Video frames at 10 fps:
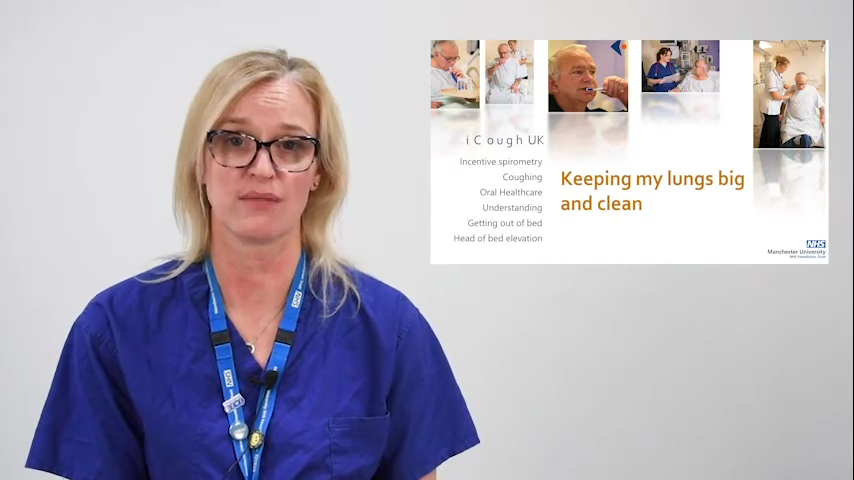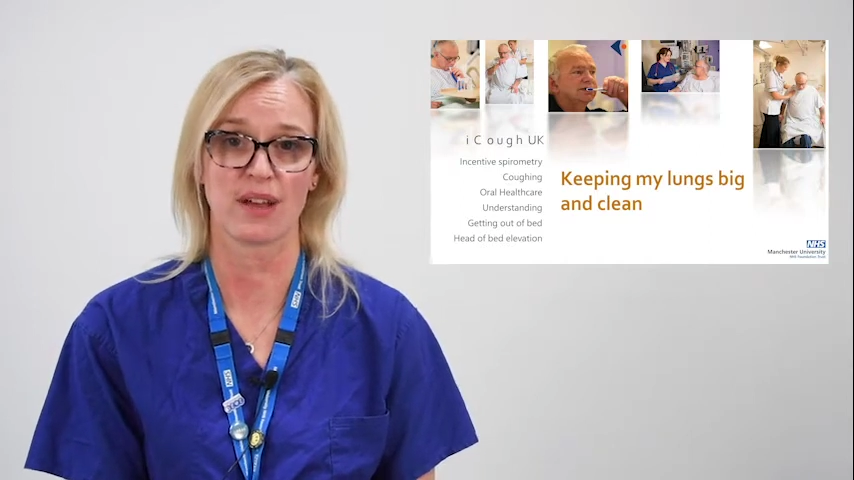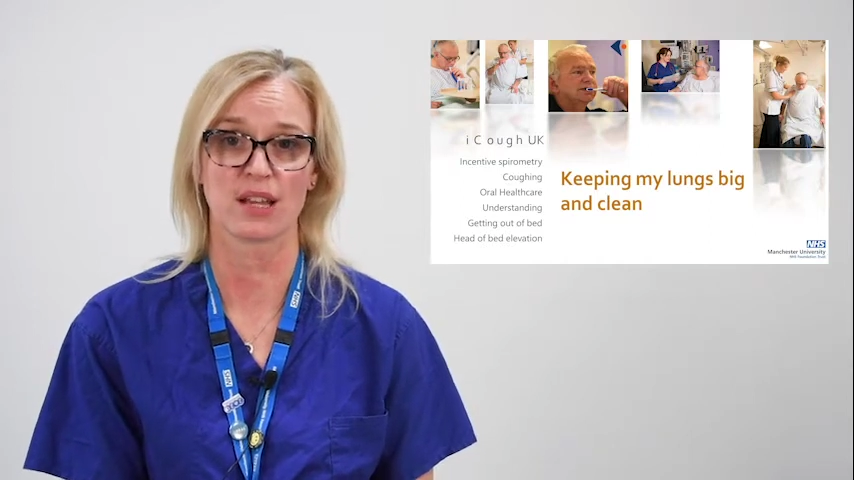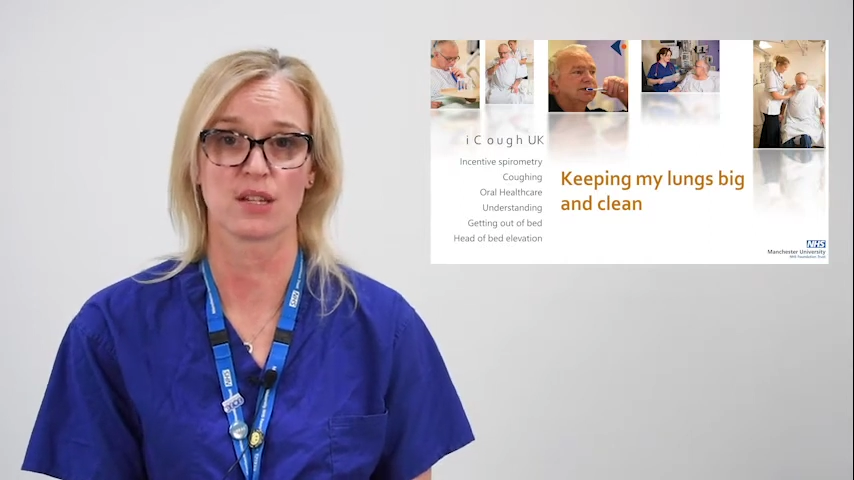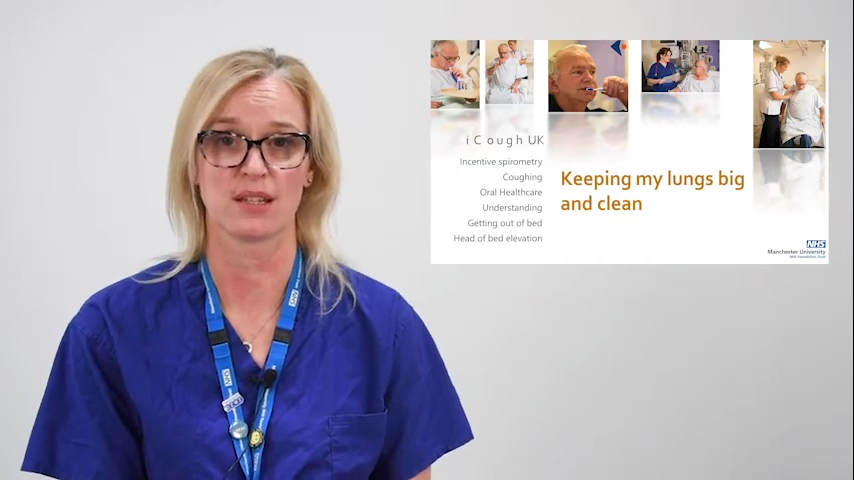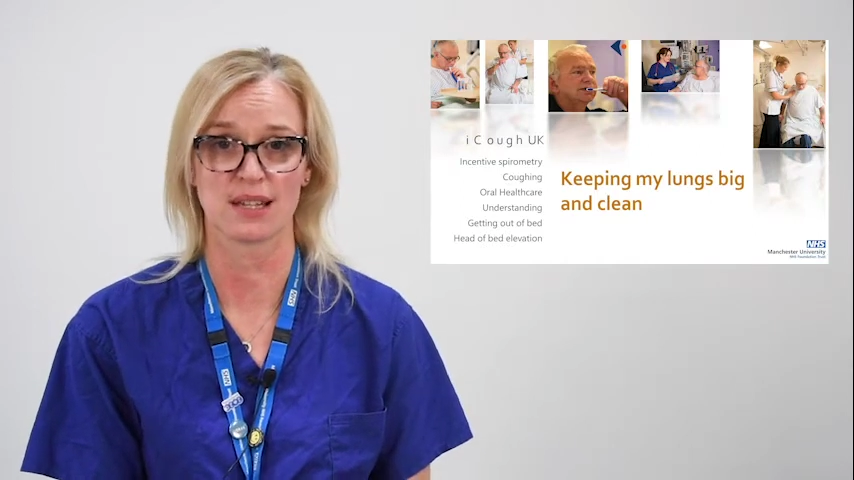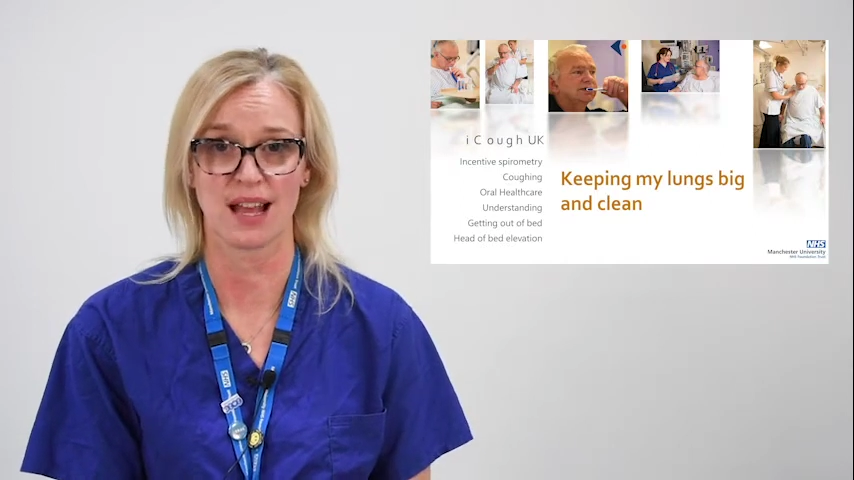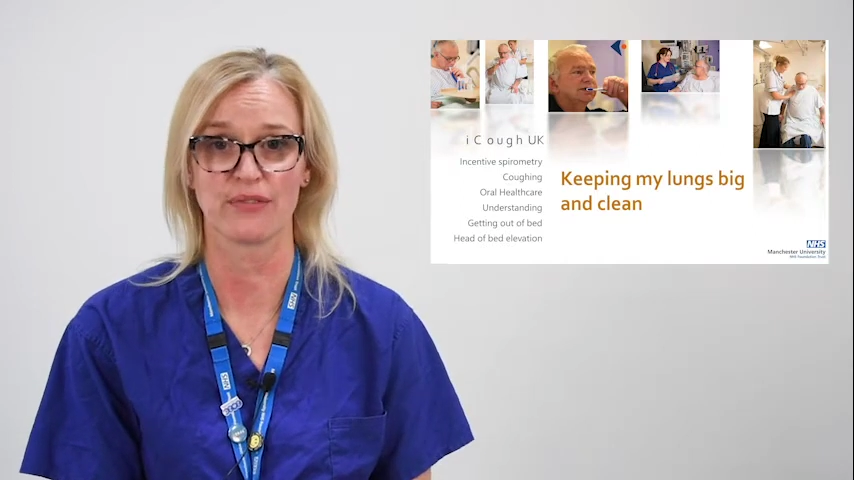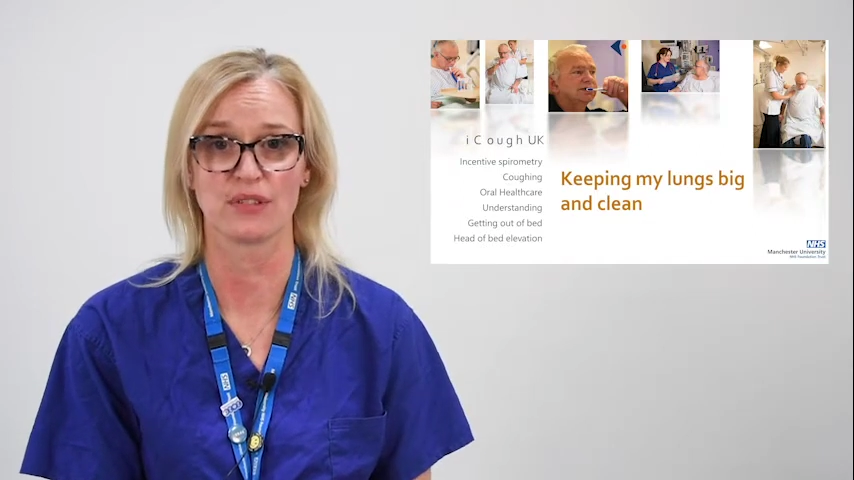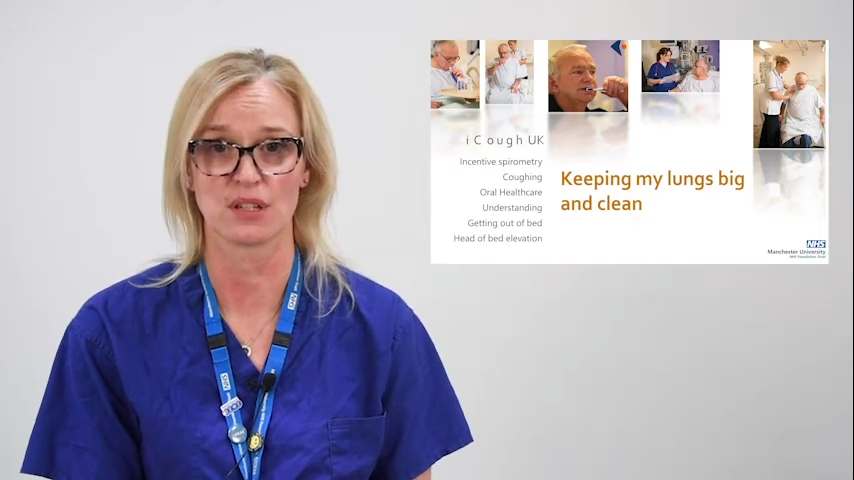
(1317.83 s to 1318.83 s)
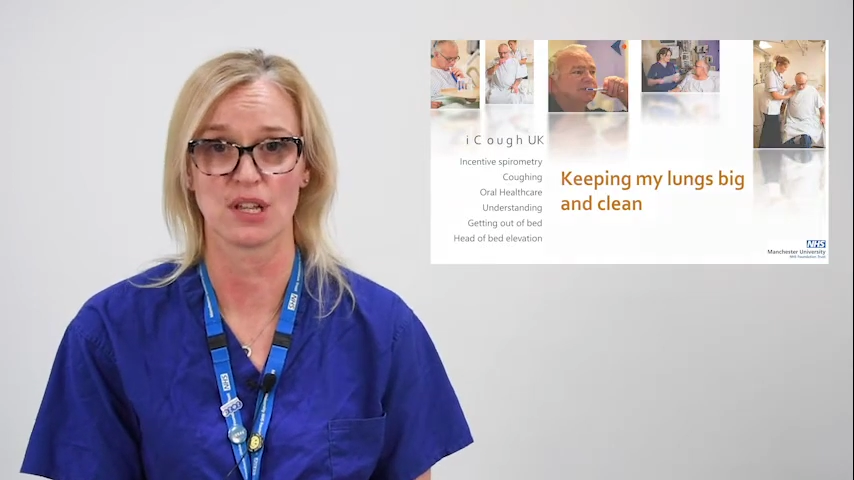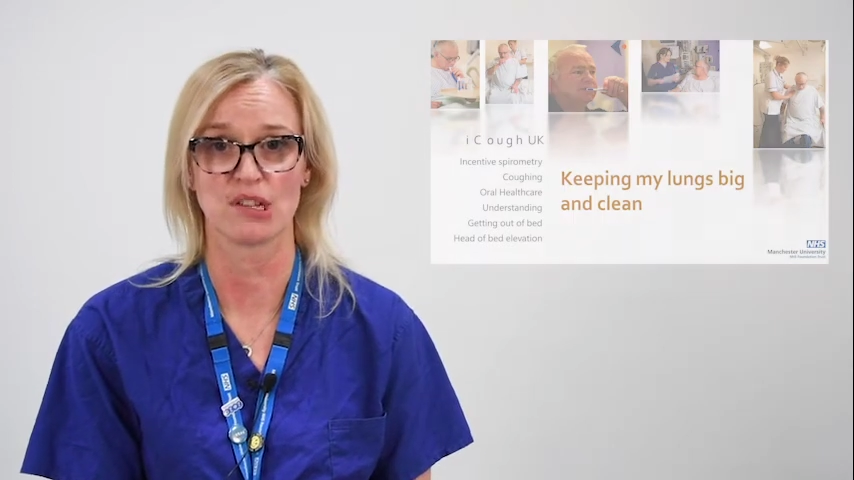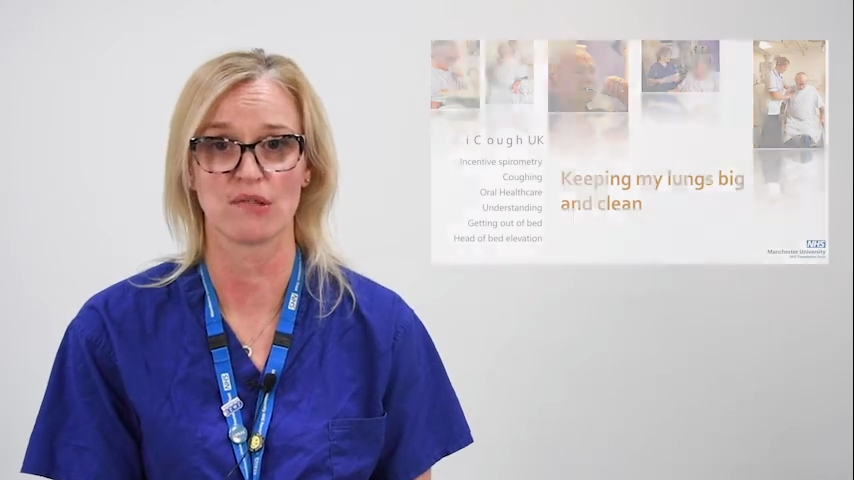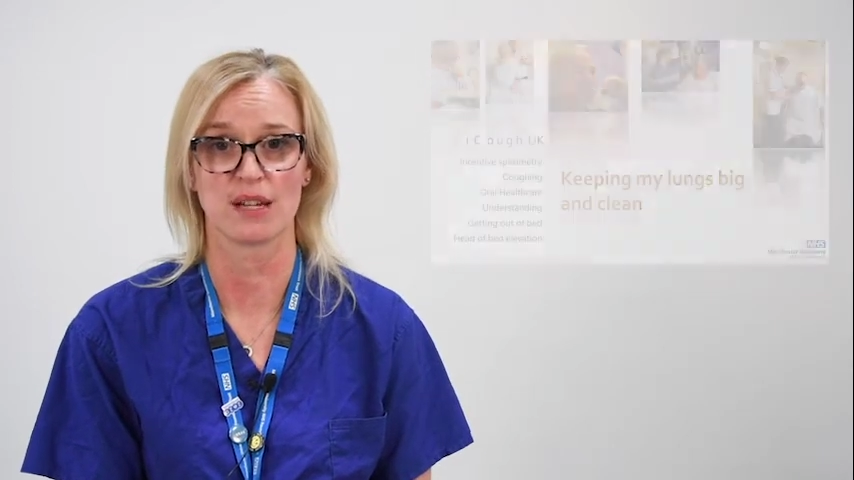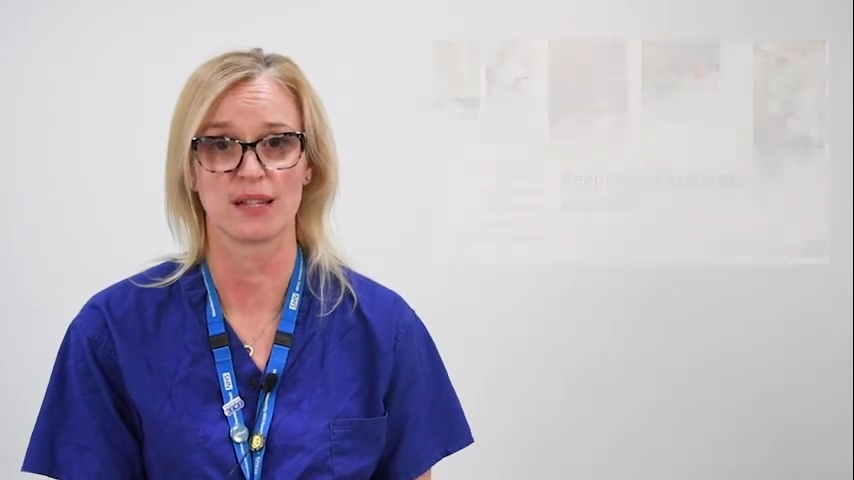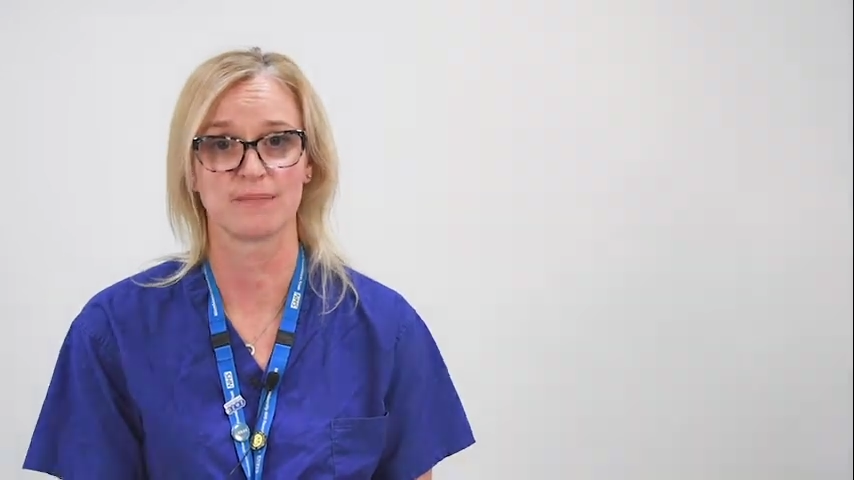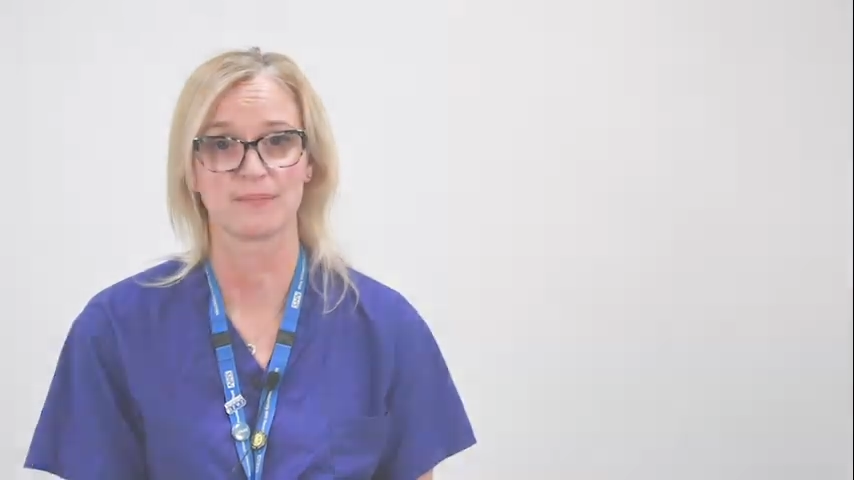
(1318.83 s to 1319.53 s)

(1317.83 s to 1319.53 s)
infections after surgery.